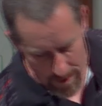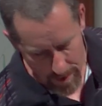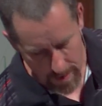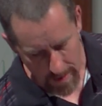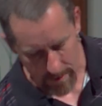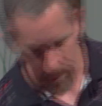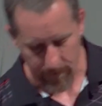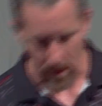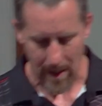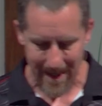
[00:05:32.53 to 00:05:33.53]
thoughts
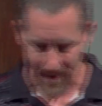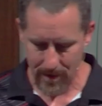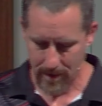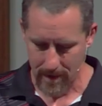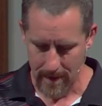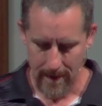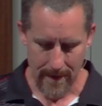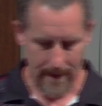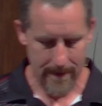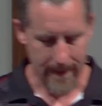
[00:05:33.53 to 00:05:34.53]
for us
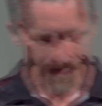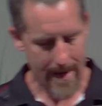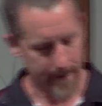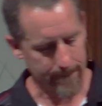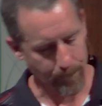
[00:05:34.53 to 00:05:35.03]
today.